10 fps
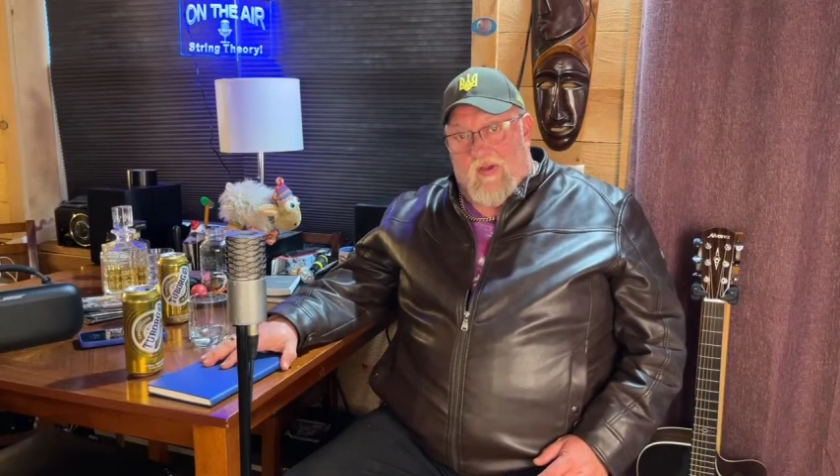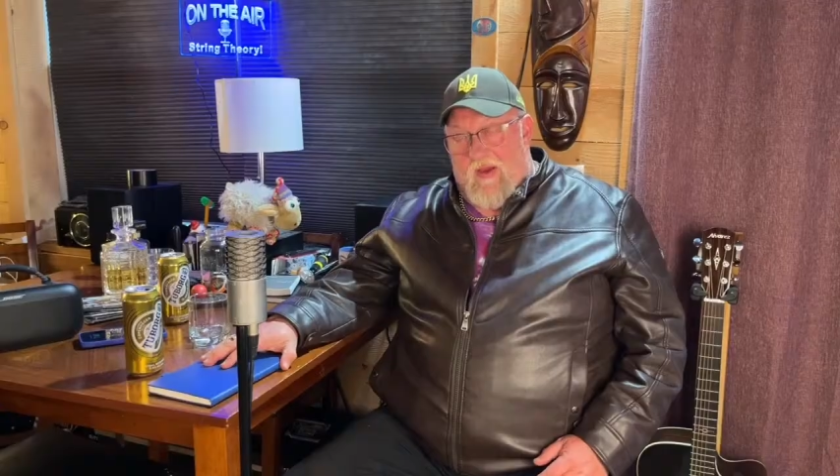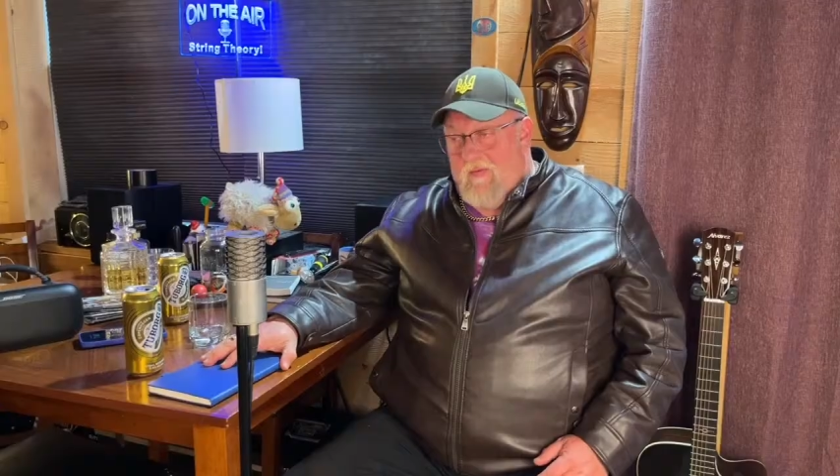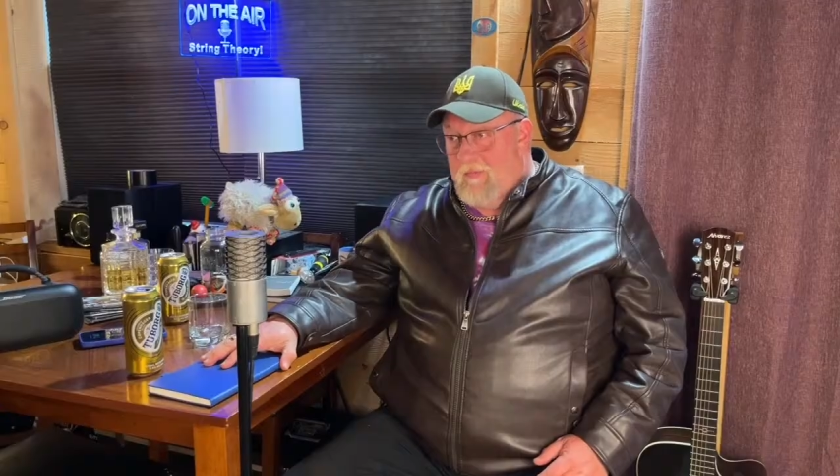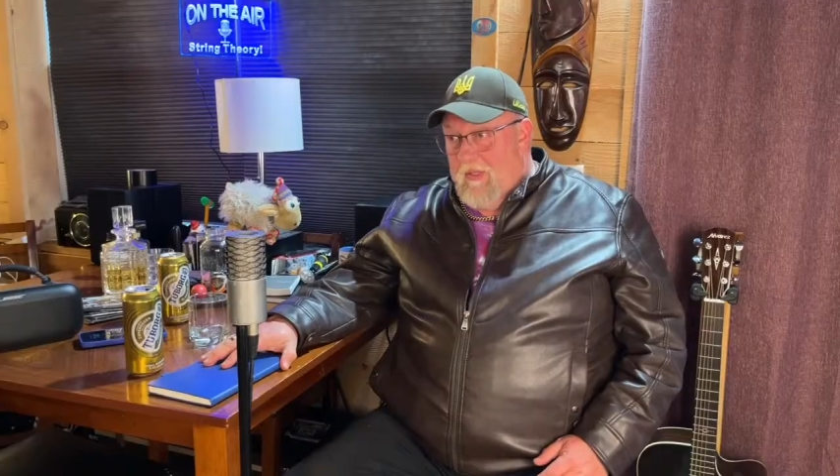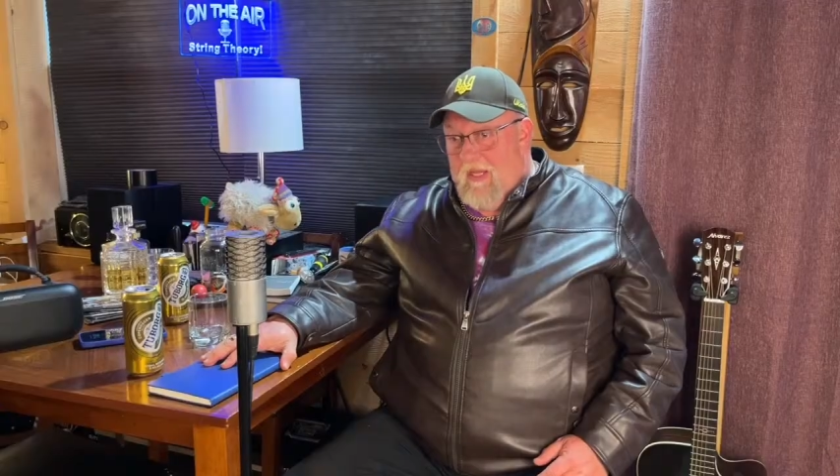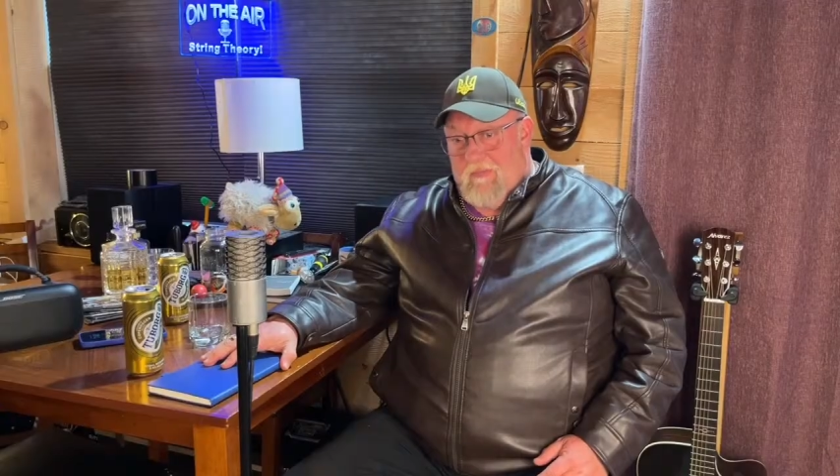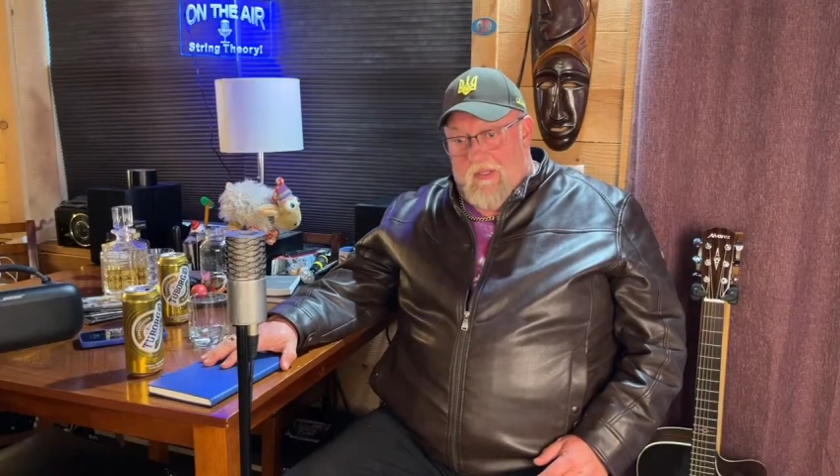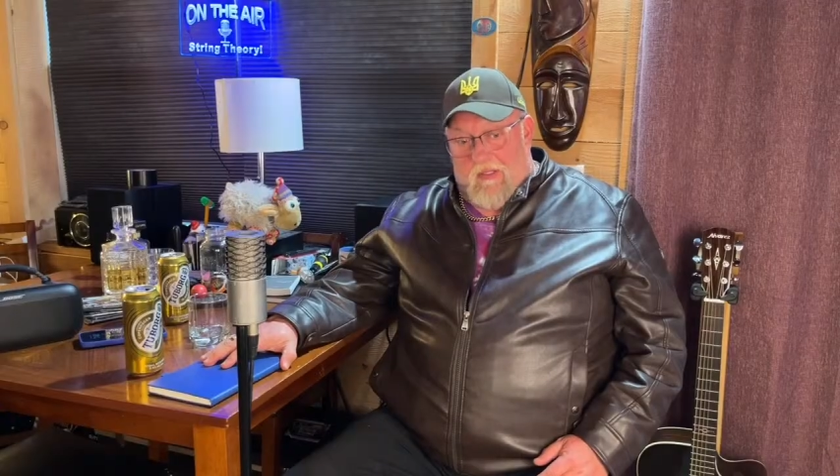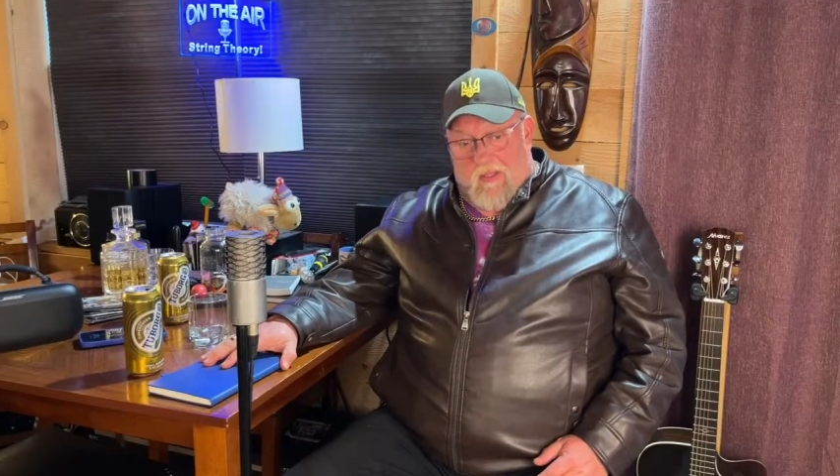ever played
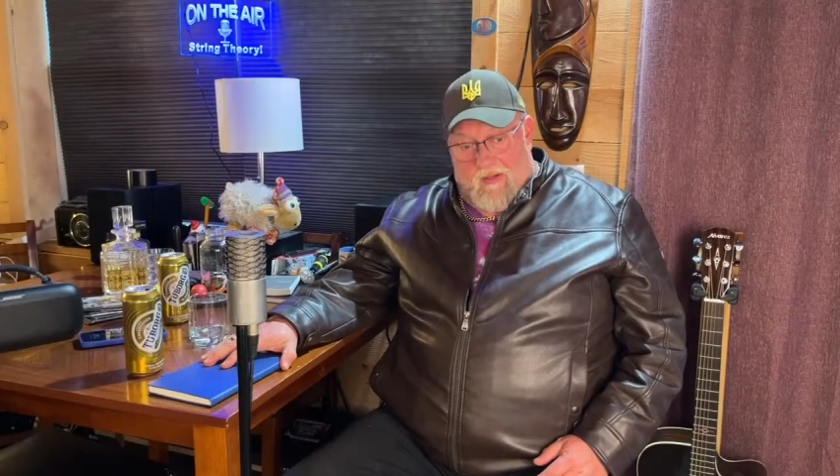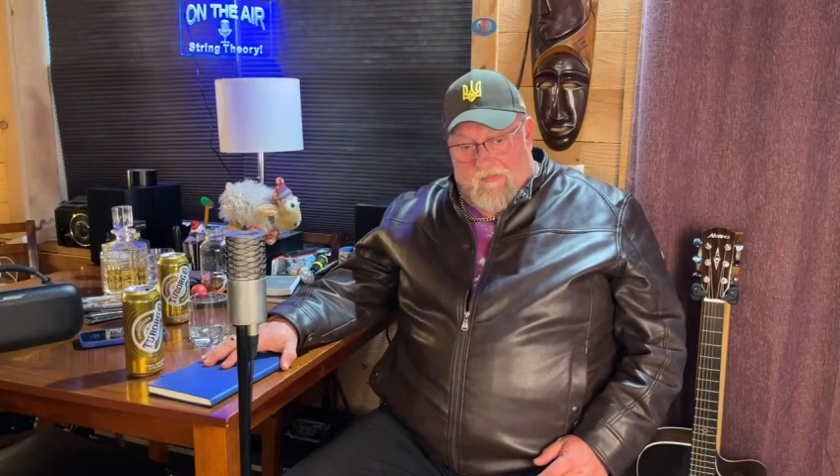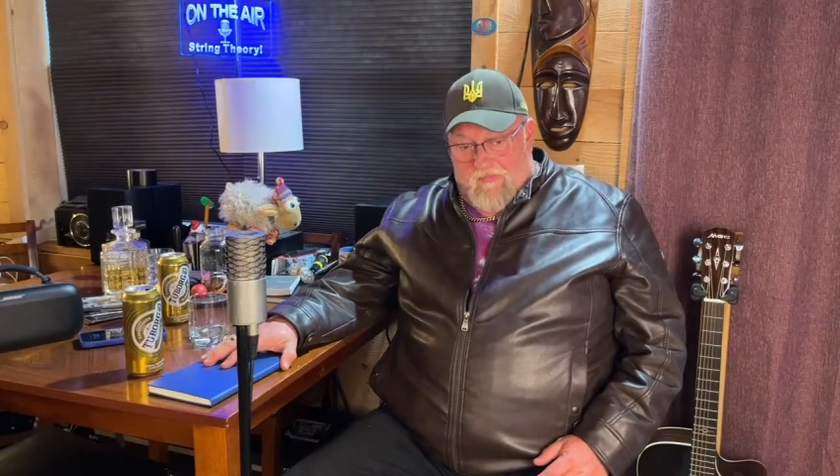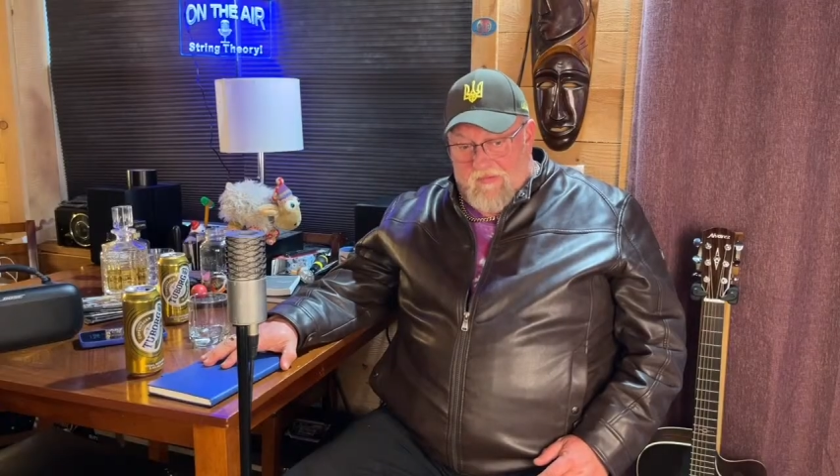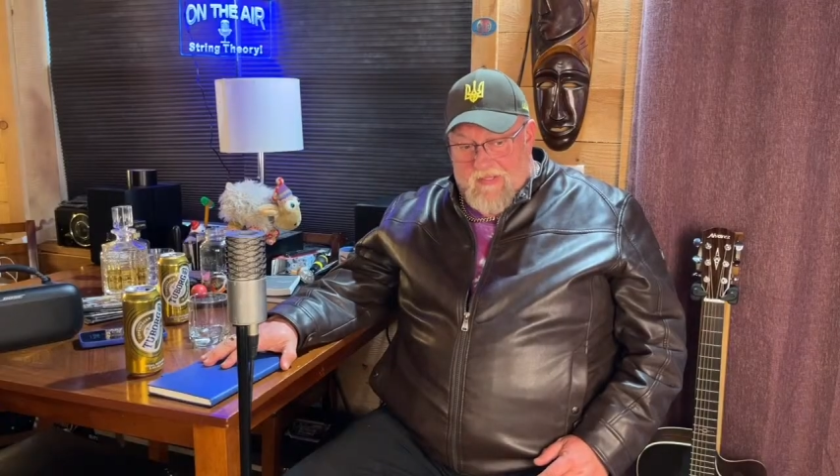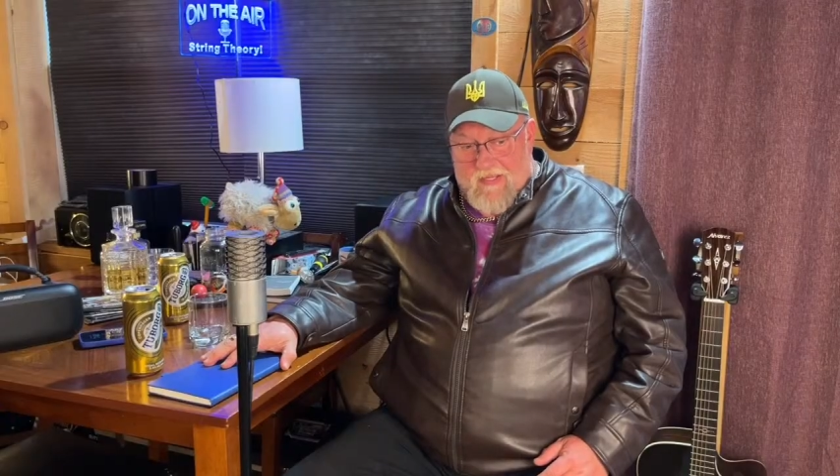in my life.